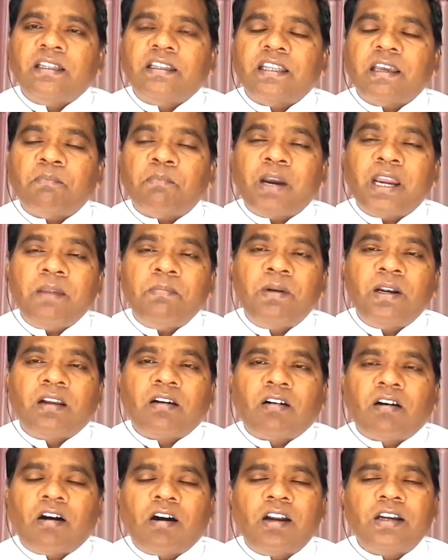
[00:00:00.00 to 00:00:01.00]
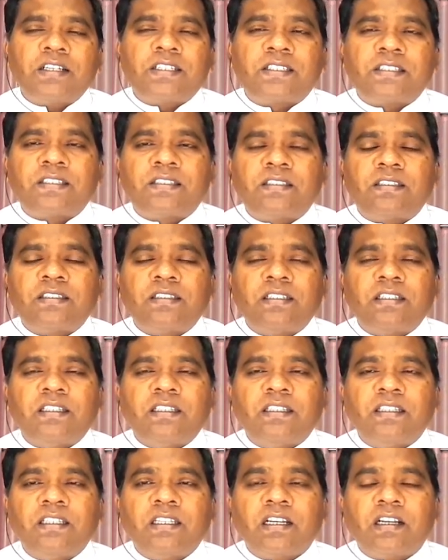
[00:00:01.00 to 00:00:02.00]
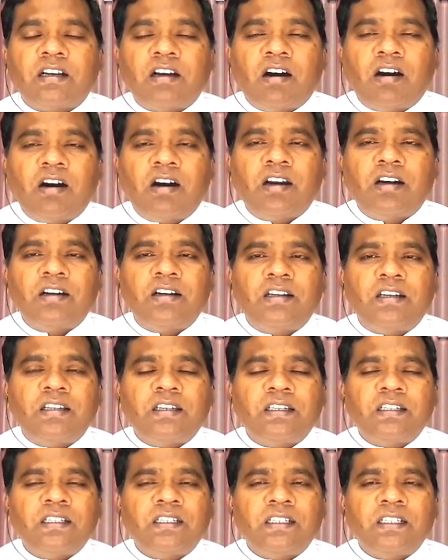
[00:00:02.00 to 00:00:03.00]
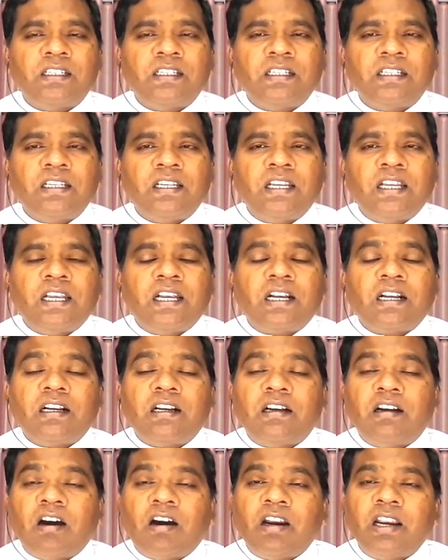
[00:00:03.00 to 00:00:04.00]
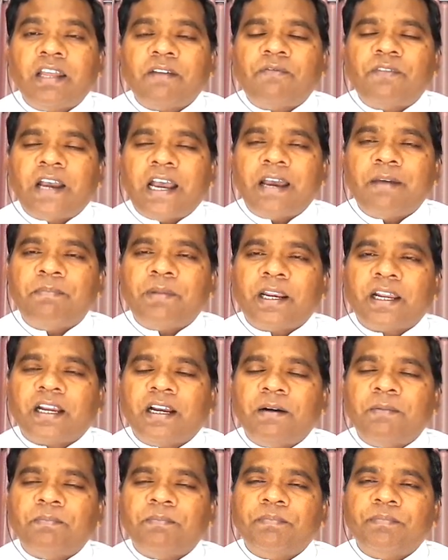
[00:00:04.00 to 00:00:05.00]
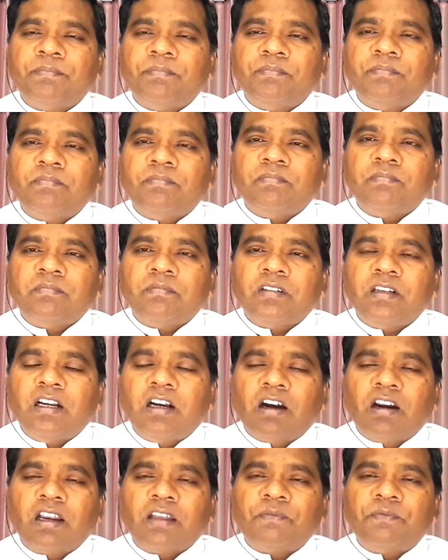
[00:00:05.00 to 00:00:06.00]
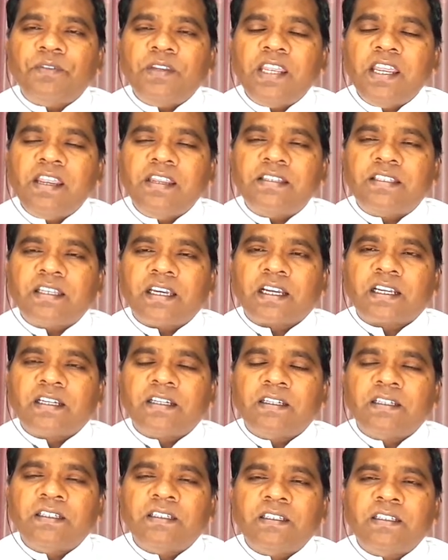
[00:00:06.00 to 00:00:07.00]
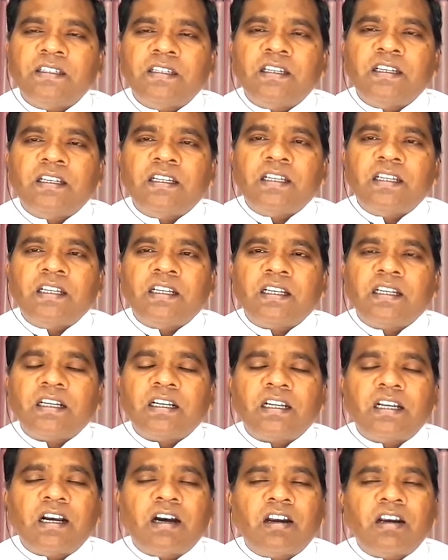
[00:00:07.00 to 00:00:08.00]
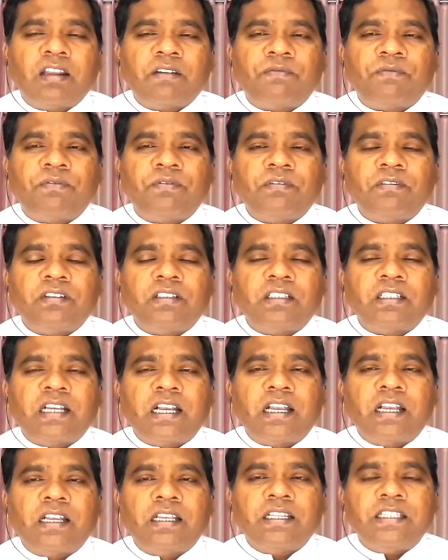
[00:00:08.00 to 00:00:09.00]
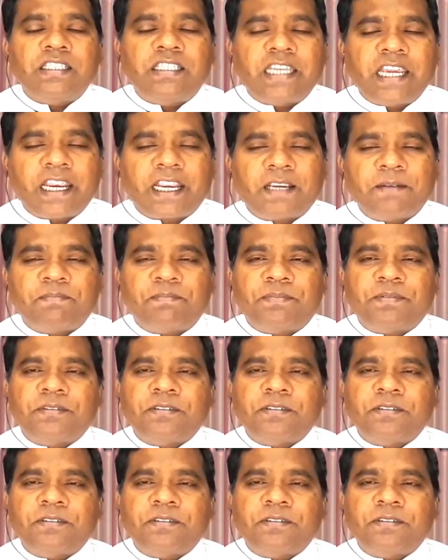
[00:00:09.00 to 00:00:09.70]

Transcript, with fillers: the Bible calls the God, God of Abraham, God of Isaac, God of Jacob.